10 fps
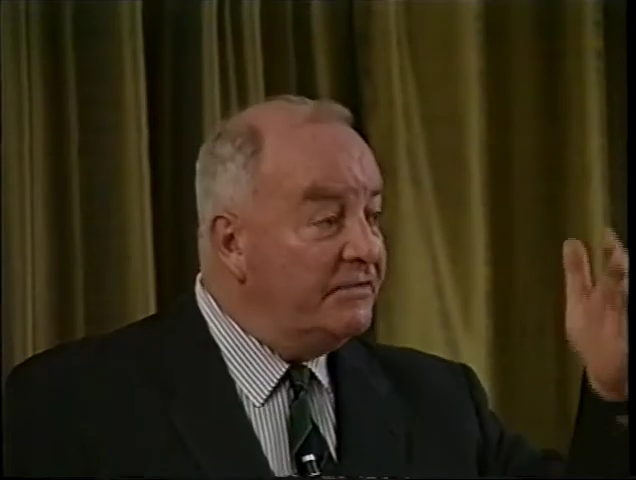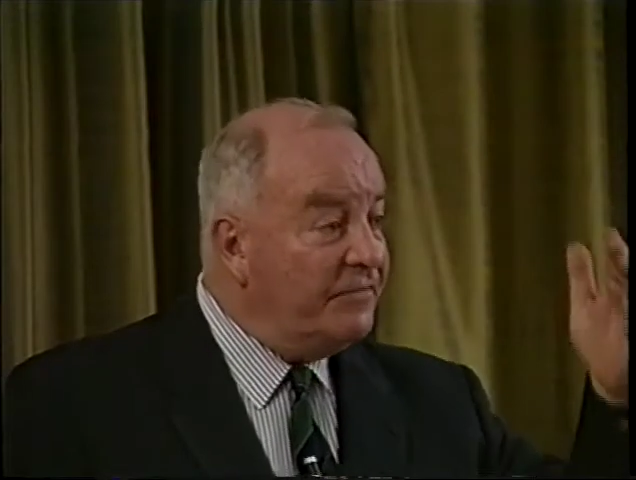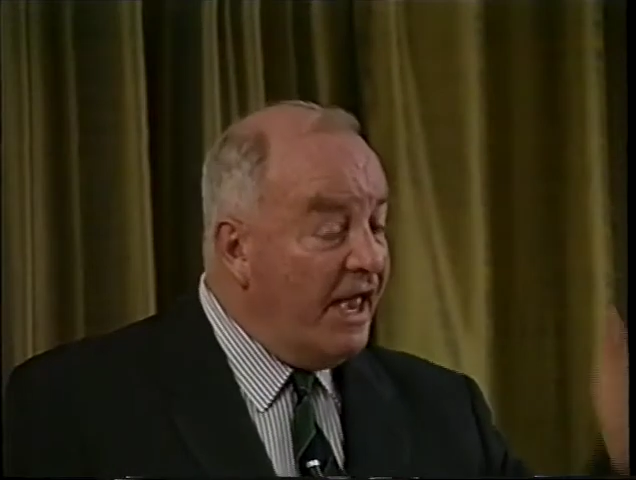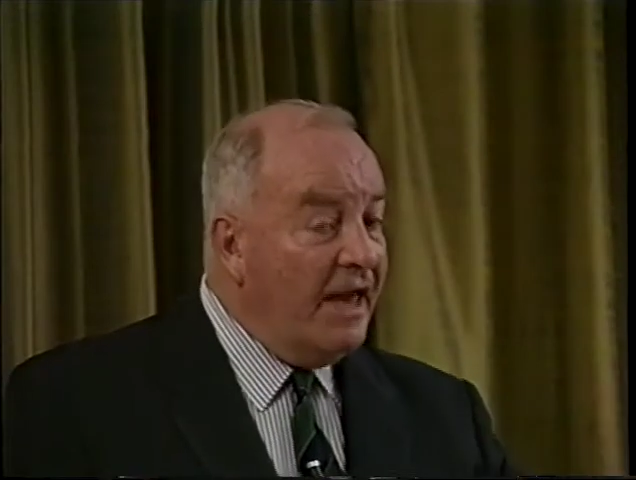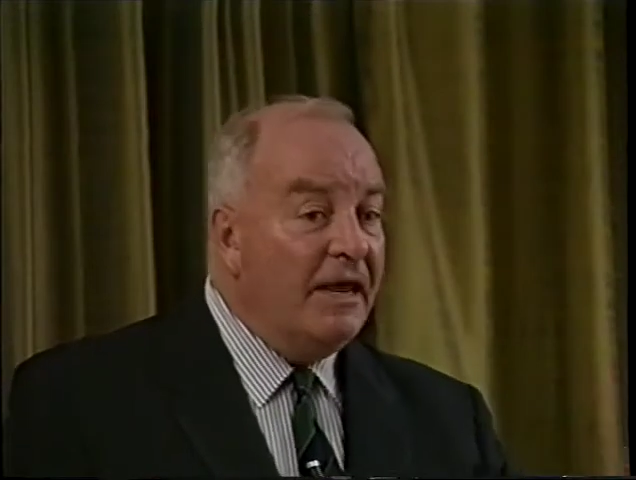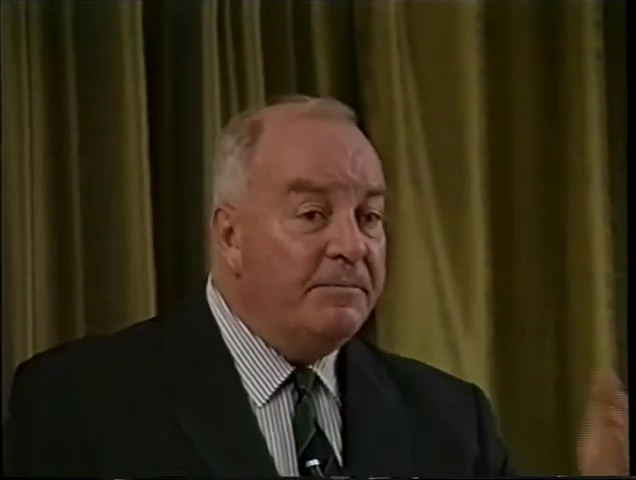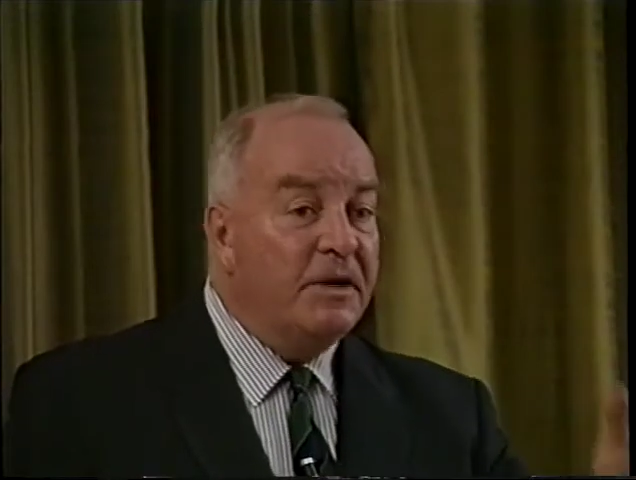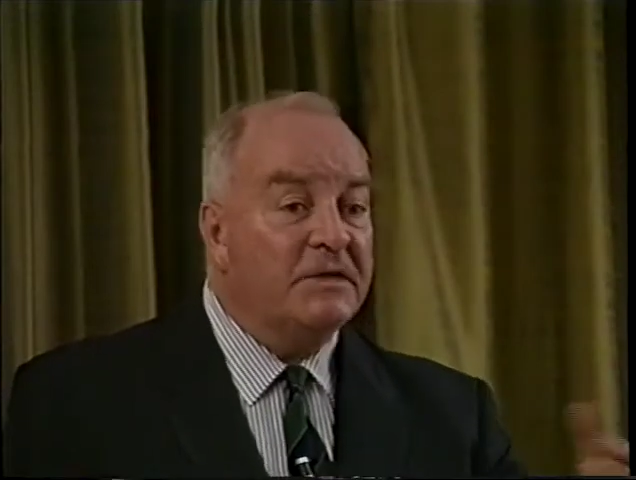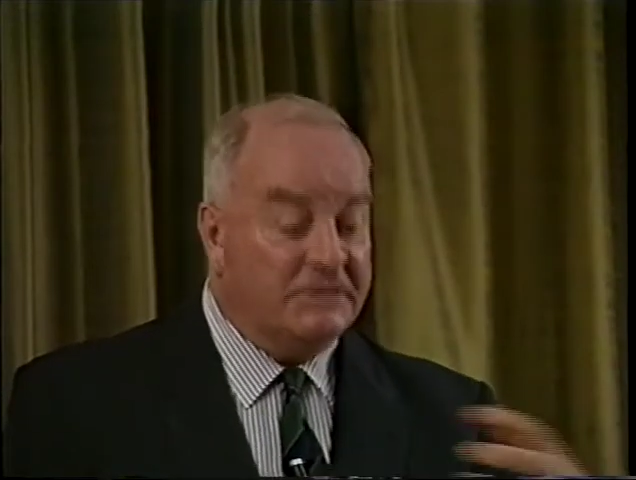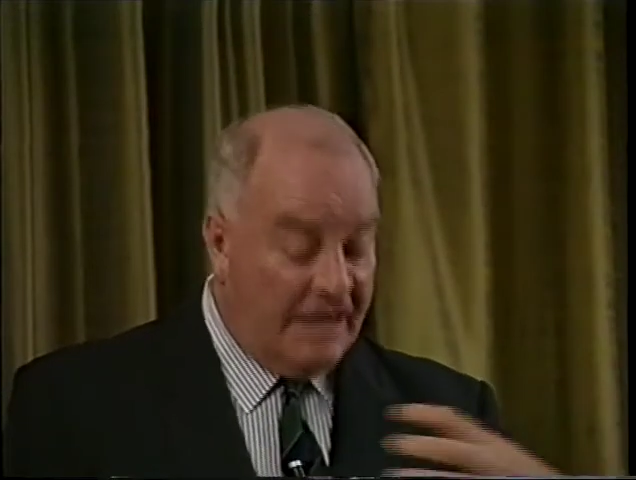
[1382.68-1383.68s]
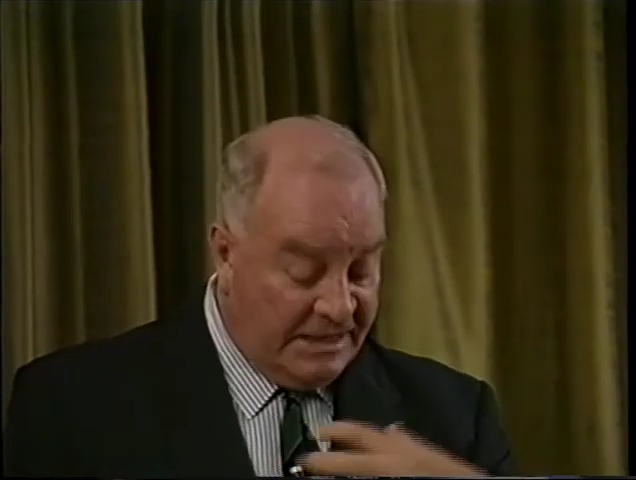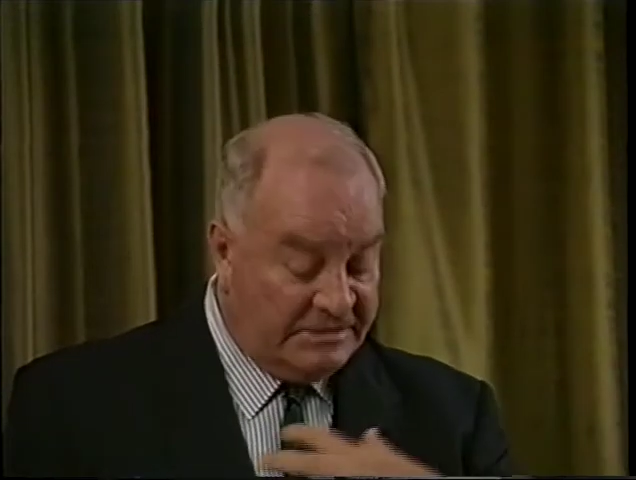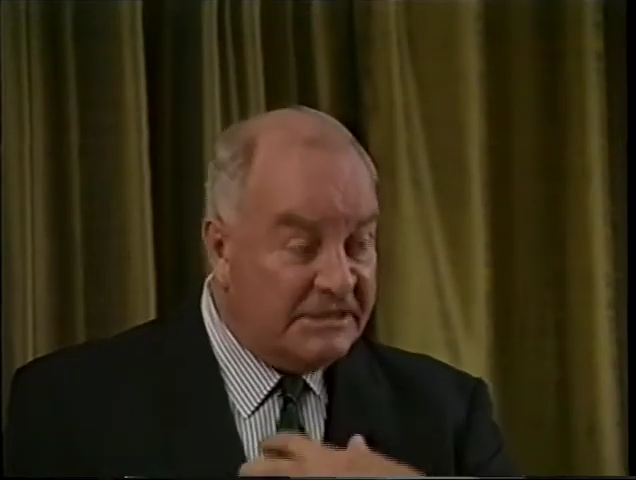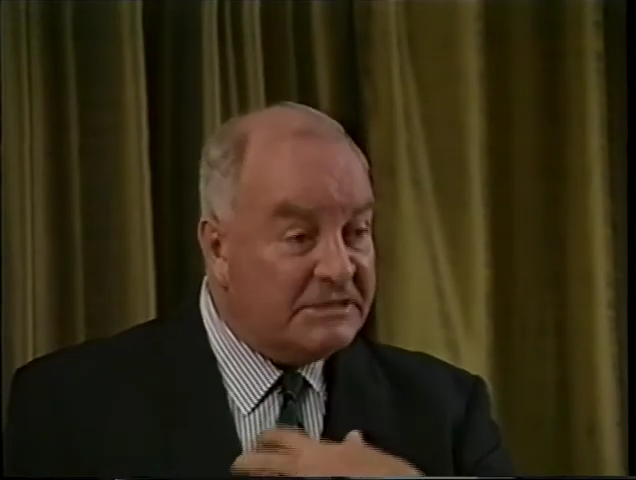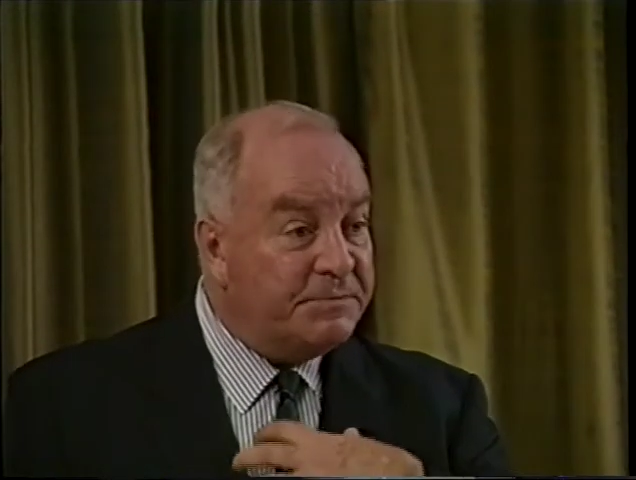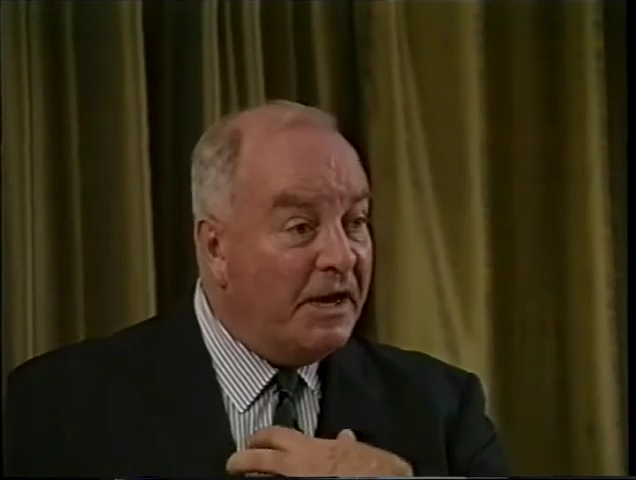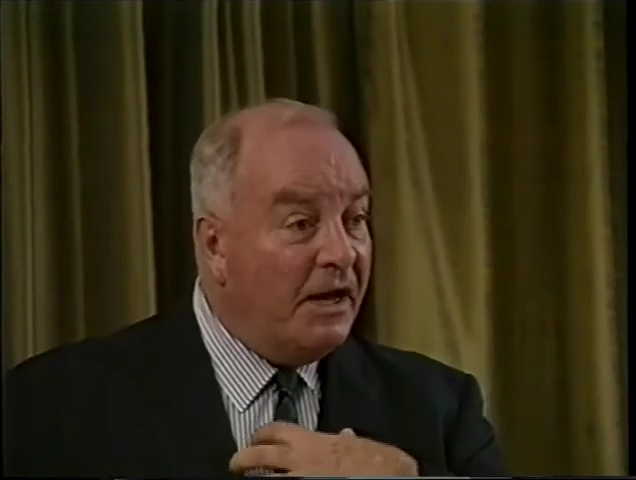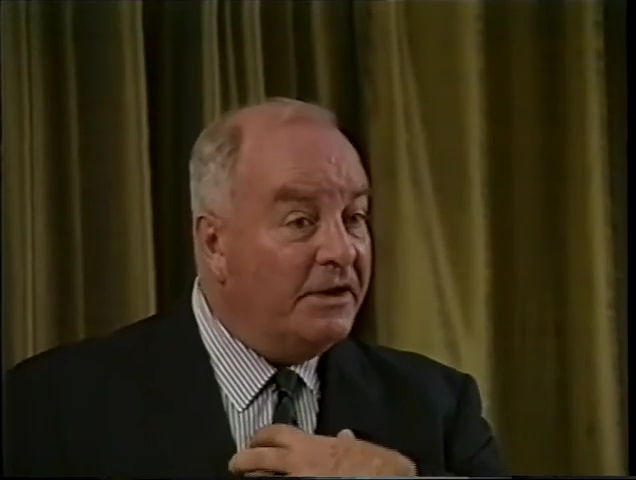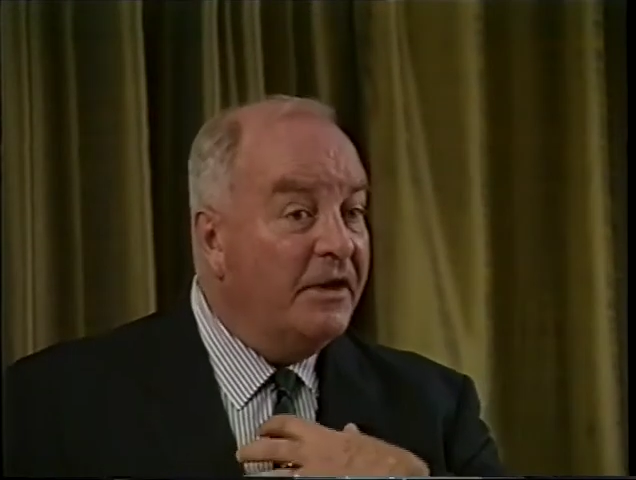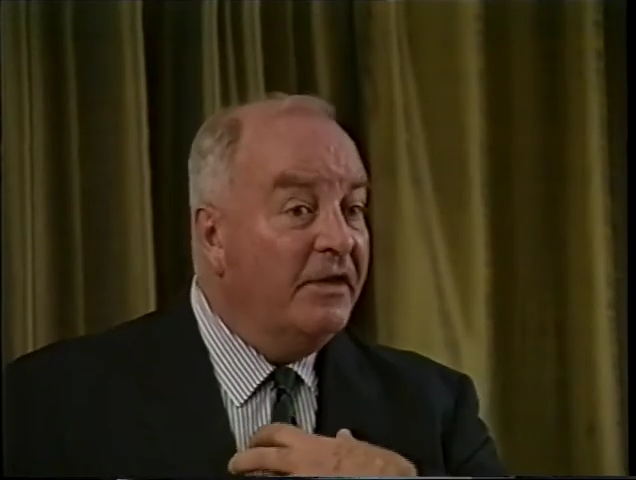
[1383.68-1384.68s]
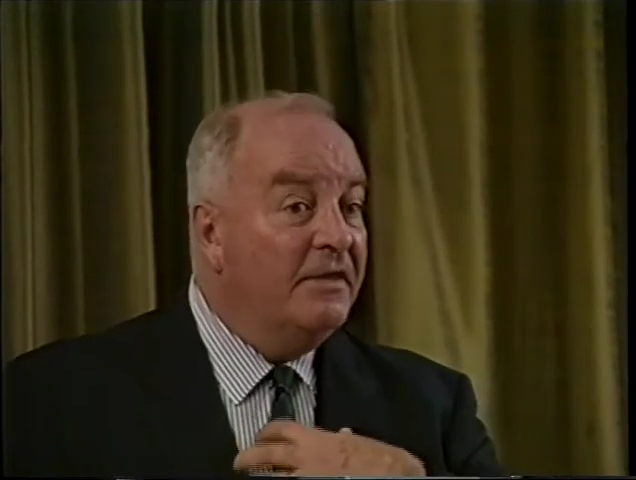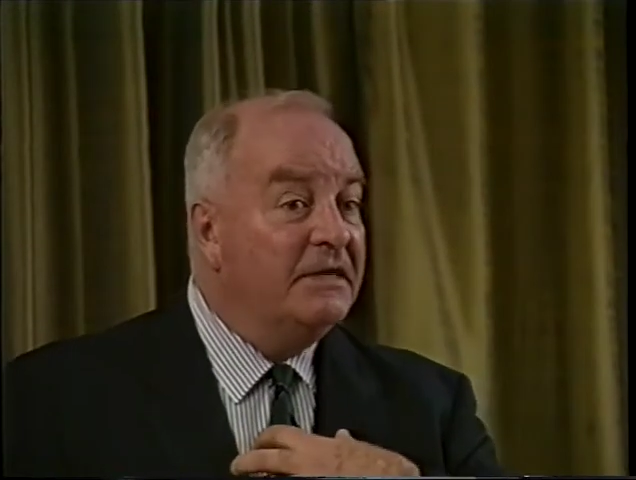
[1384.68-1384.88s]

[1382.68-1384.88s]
is if any person has this part,